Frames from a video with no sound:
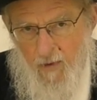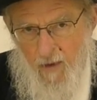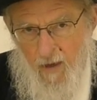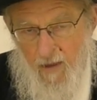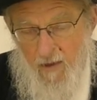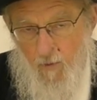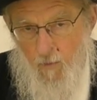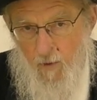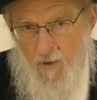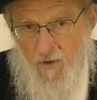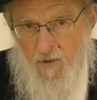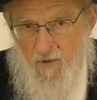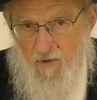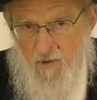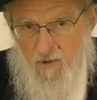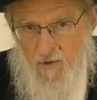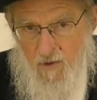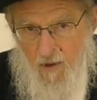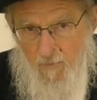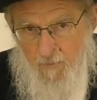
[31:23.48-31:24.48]
And the
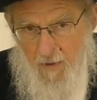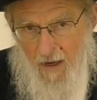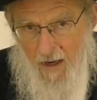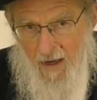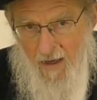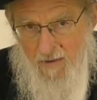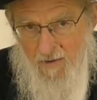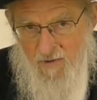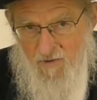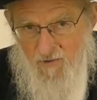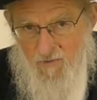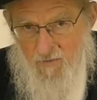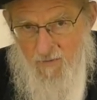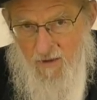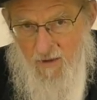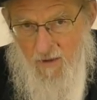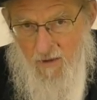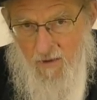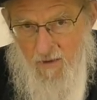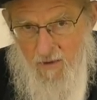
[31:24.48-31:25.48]
witnesses are behind the
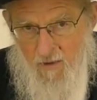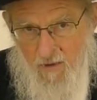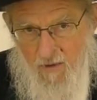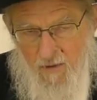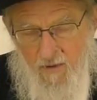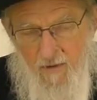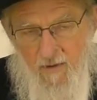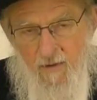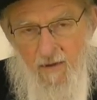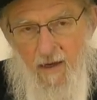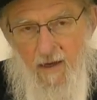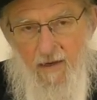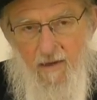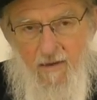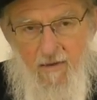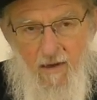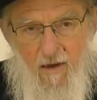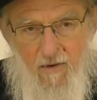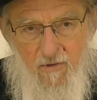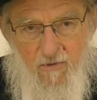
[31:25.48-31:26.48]
screen. And he
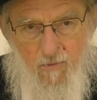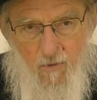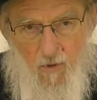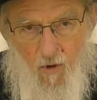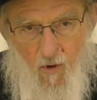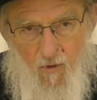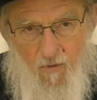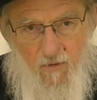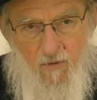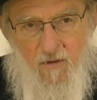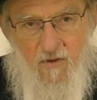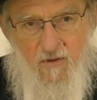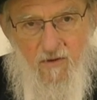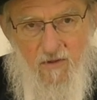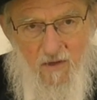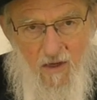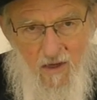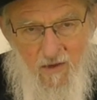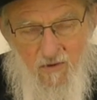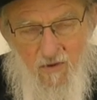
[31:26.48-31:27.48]
tells them over and
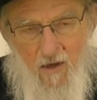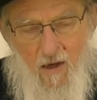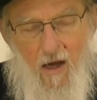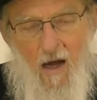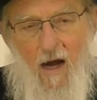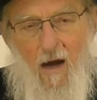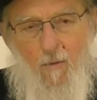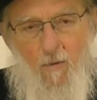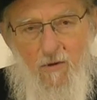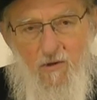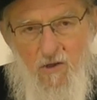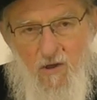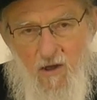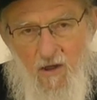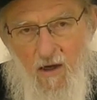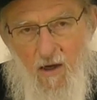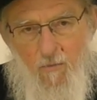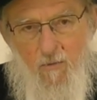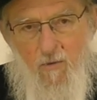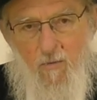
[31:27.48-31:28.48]
says, I want you to
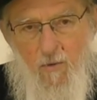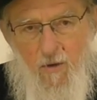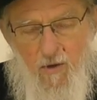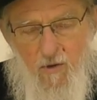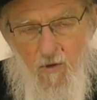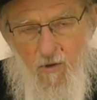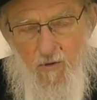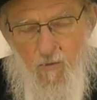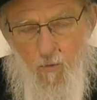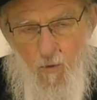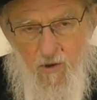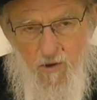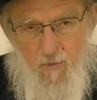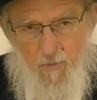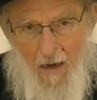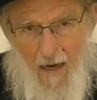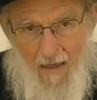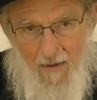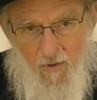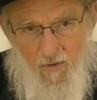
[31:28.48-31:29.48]
come with me to worship
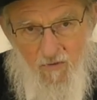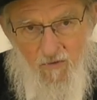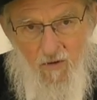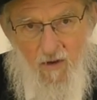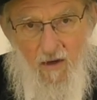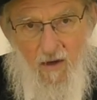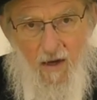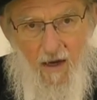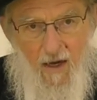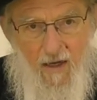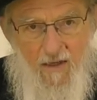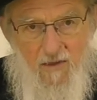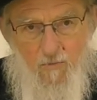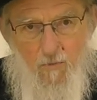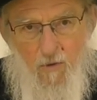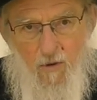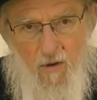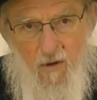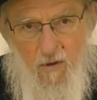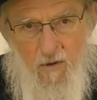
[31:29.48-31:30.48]
idols. And he's
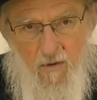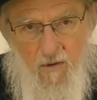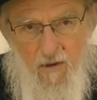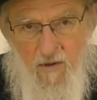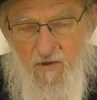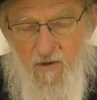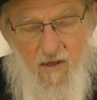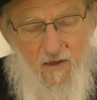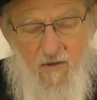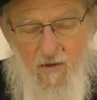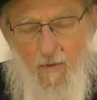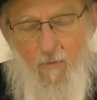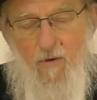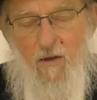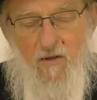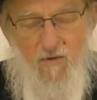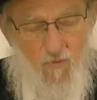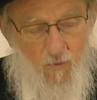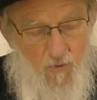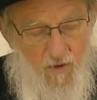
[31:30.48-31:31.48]
murdered. He's, he's,
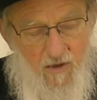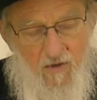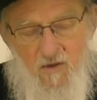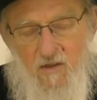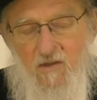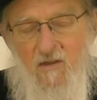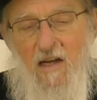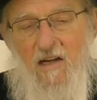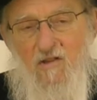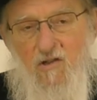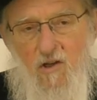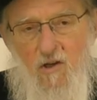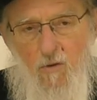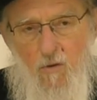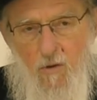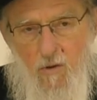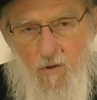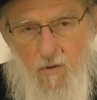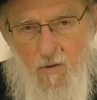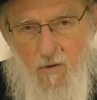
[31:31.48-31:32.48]
he's, he's
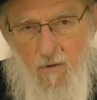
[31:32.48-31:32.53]
executed.